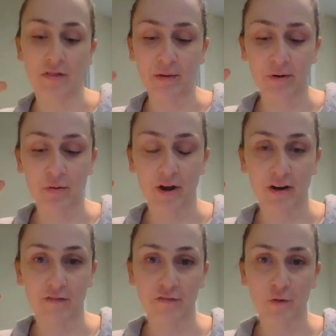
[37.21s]
They
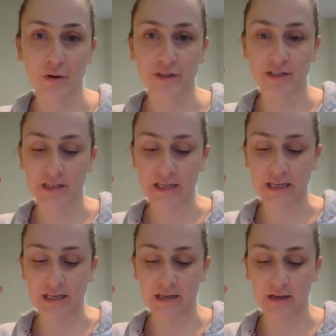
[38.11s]
require
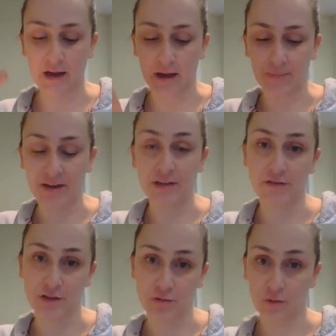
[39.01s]
14
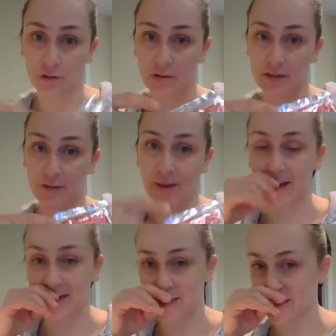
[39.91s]
individual little
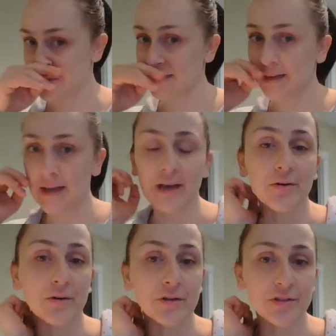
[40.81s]
packages
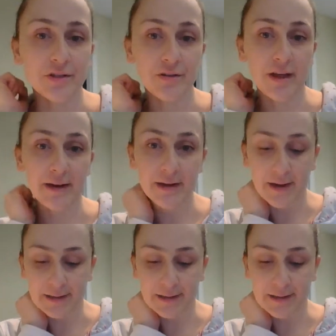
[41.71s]
in order to do that.